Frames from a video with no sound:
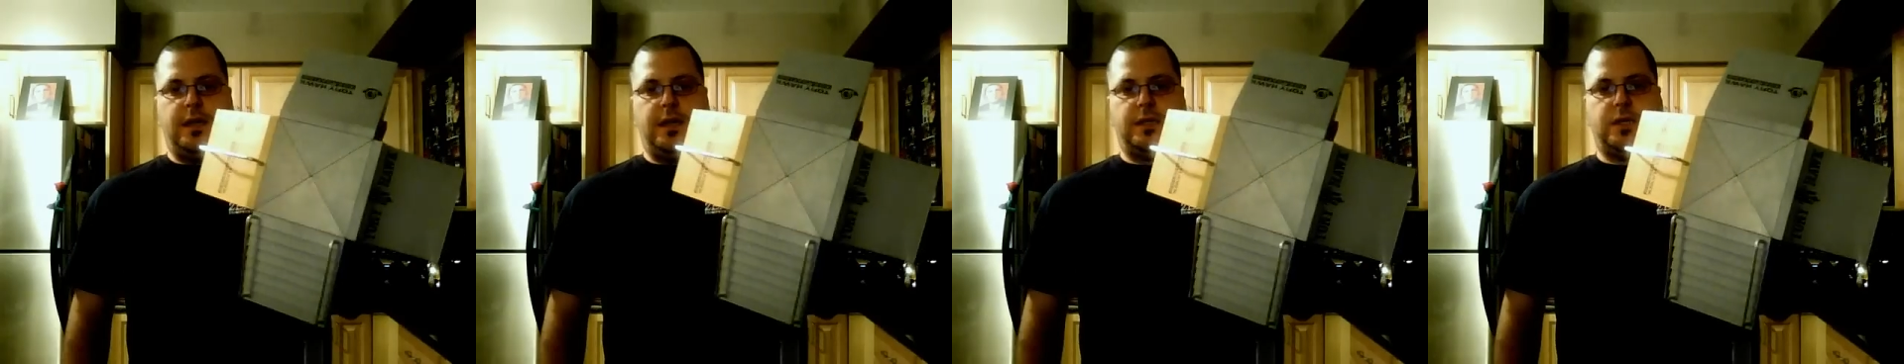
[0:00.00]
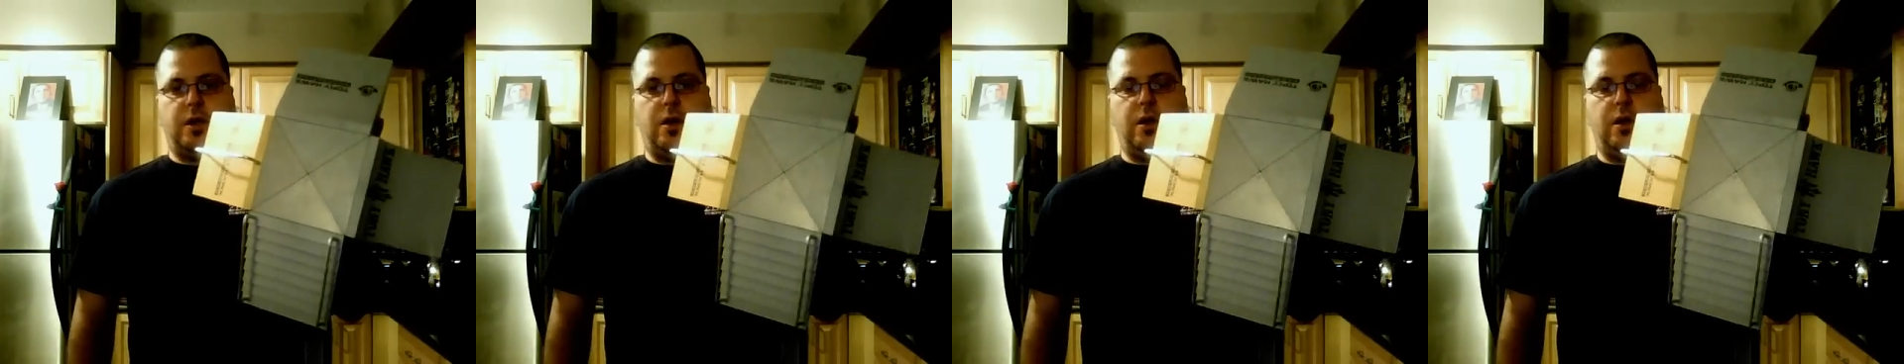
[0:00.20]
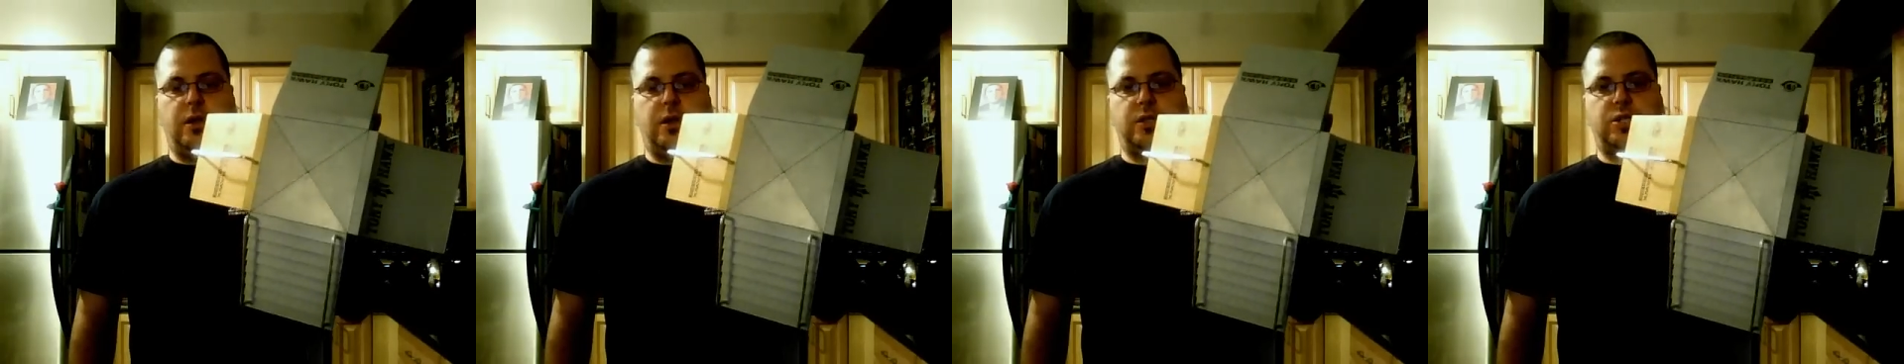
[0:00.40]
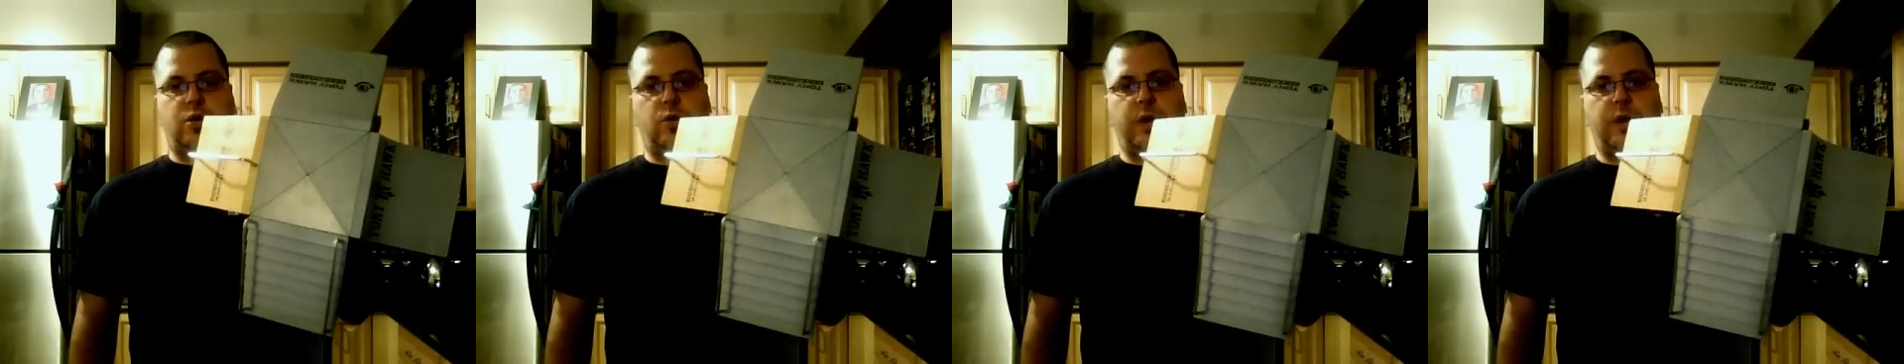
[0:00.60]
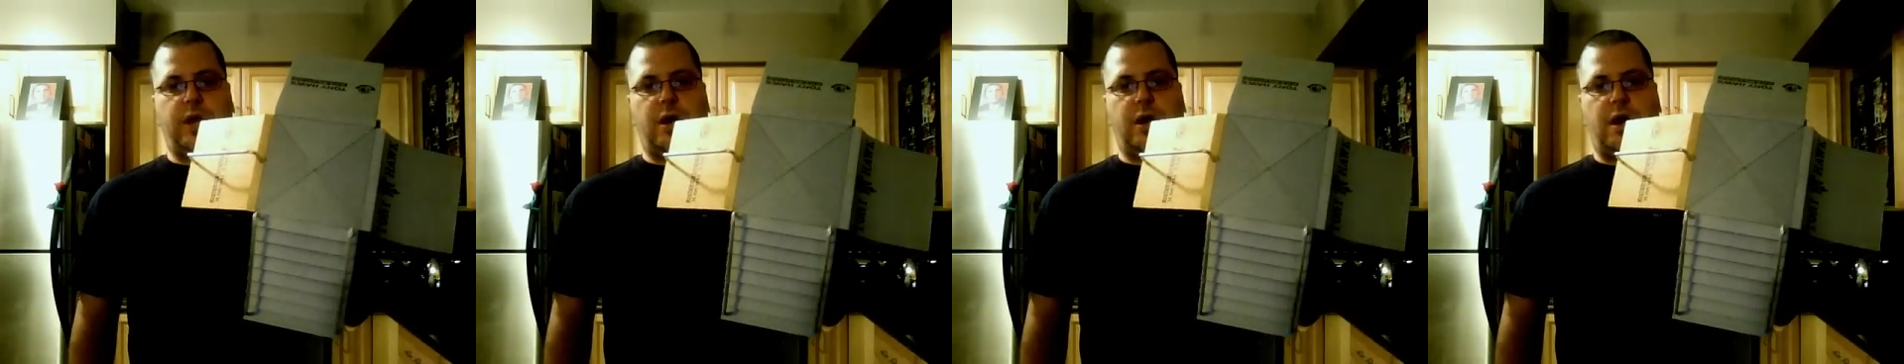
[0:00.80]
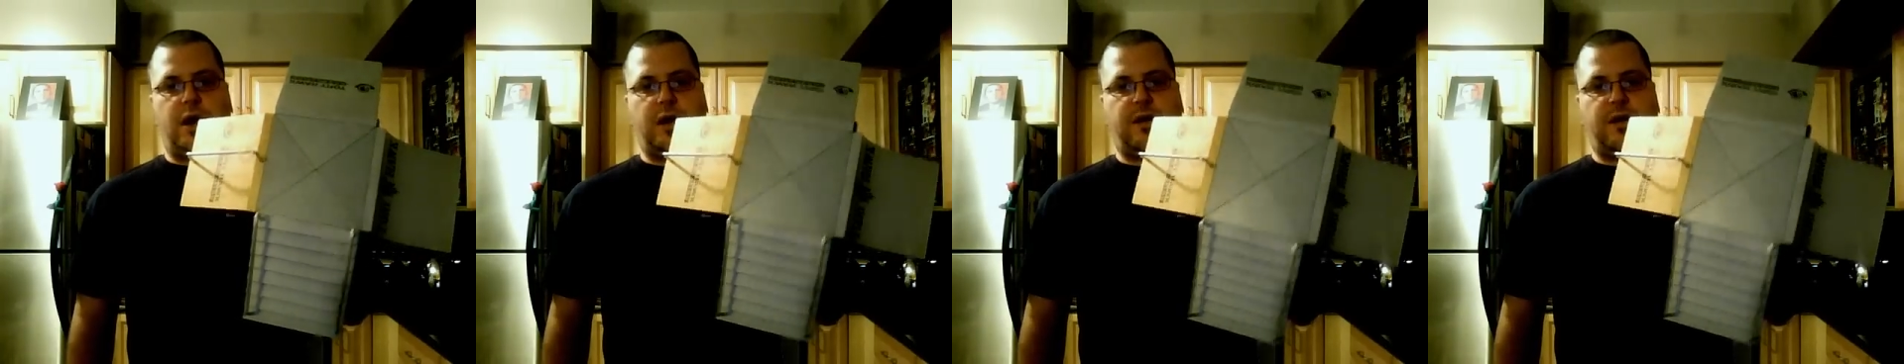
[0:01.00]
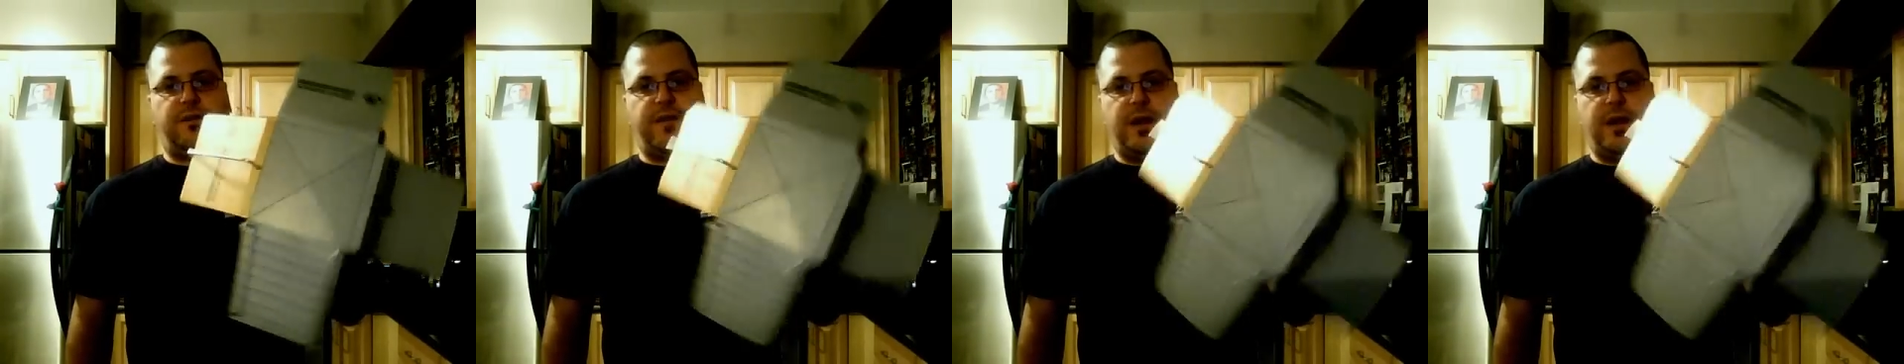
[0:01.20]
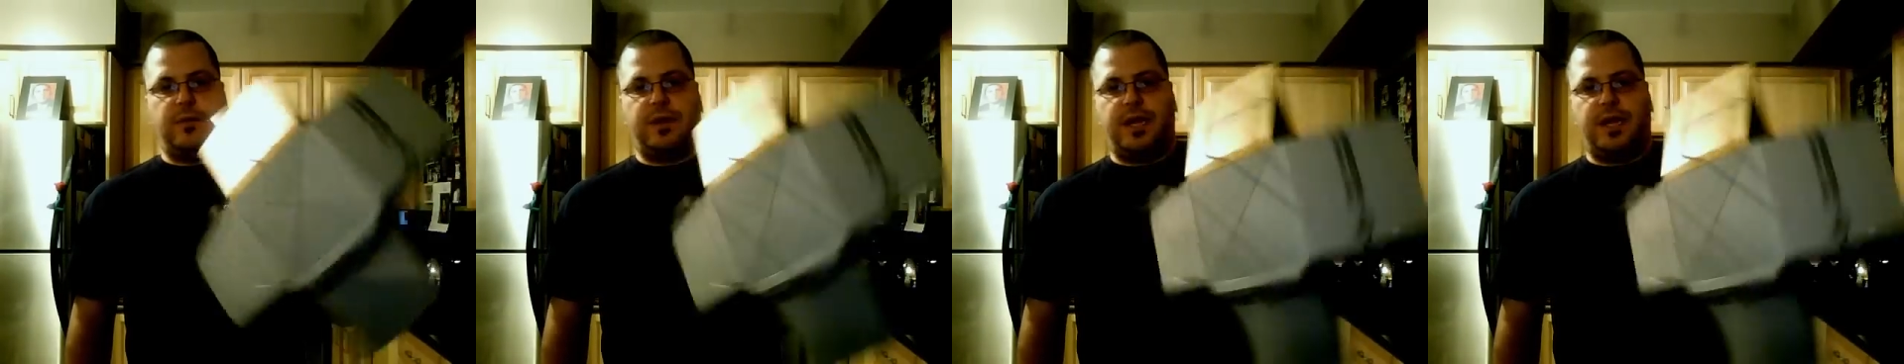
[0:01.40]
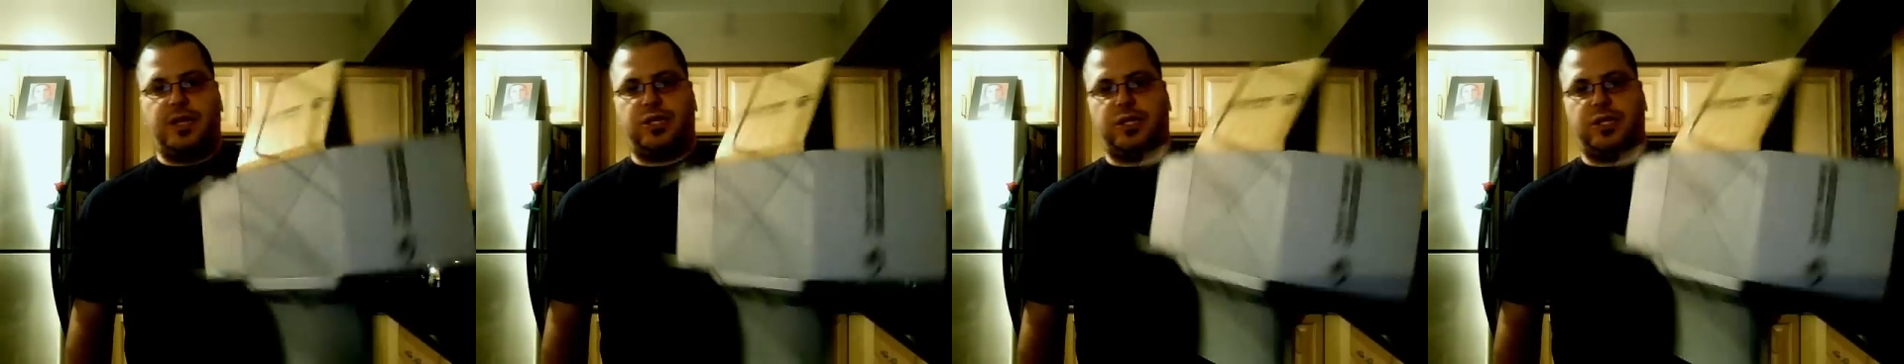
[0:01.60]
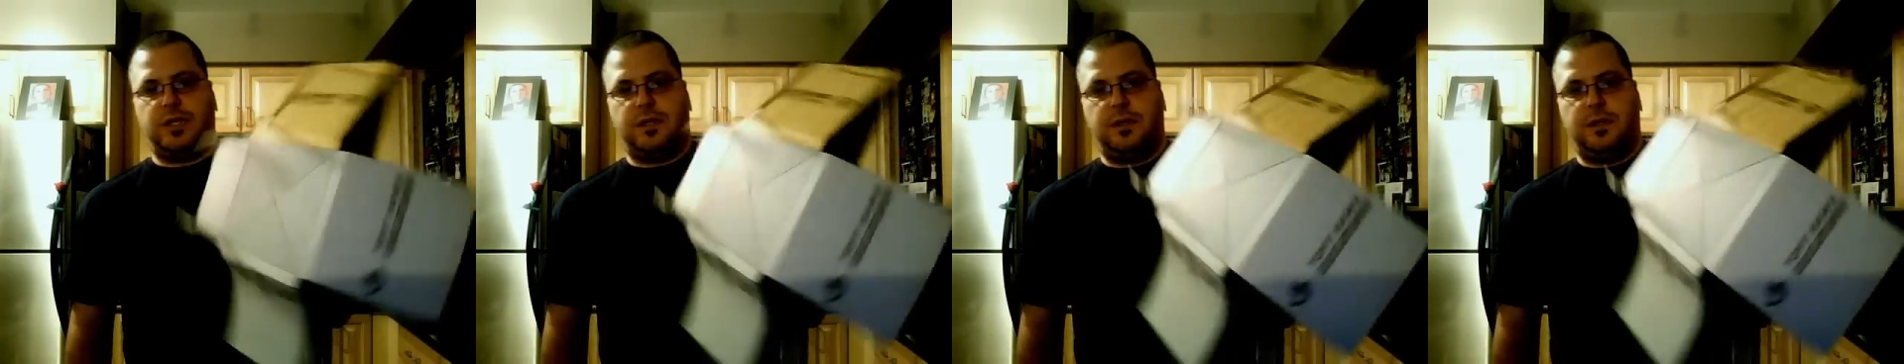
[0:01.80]
It's all Tony Hawk
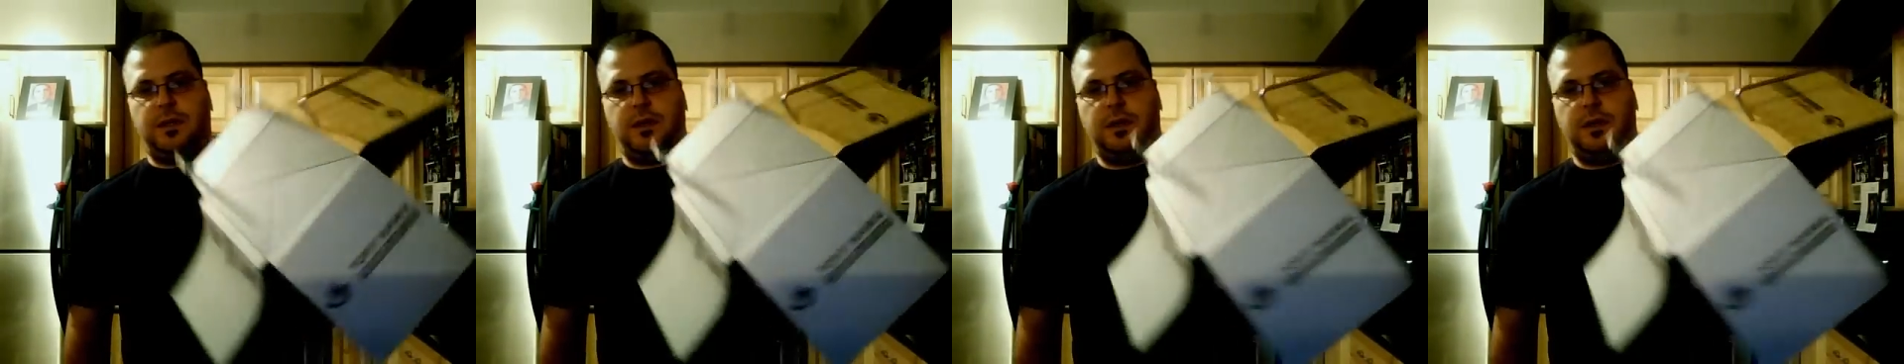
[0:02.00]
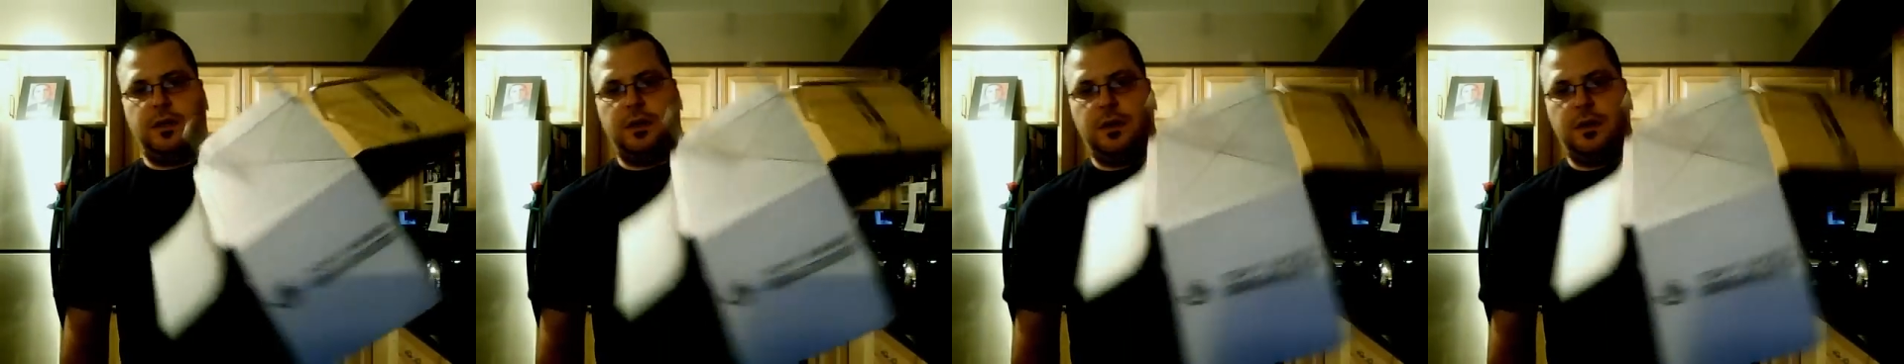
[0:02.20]
Foundation